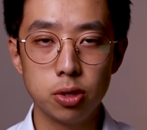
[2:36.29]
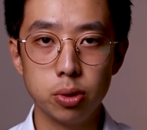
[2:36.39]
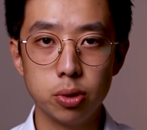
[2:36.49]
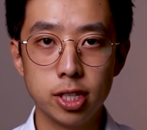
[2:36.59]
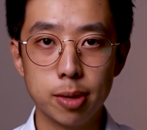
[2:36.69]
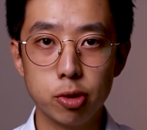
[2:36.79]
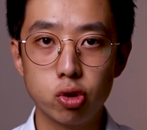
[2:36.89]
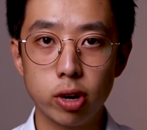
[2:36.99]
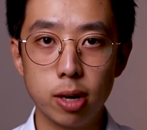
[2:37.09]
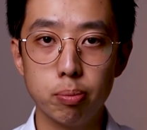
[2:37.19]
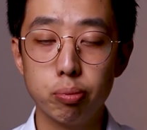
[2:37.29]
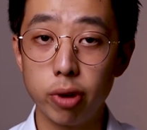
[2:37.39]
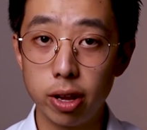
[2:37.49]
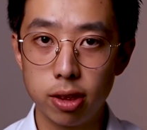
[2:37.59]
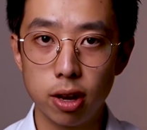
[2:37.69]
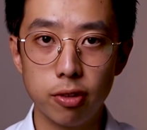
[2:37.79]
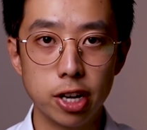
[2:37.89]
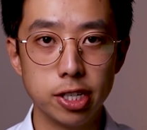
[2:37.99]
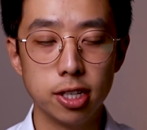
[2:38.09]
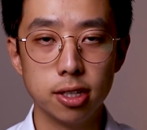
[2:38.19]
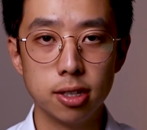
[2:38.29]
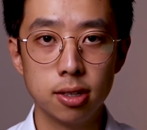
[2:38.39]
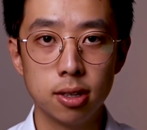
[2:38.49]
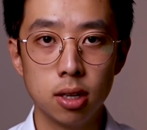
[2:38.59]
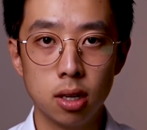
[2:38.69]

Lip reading: to demonstrating breadth of ideas.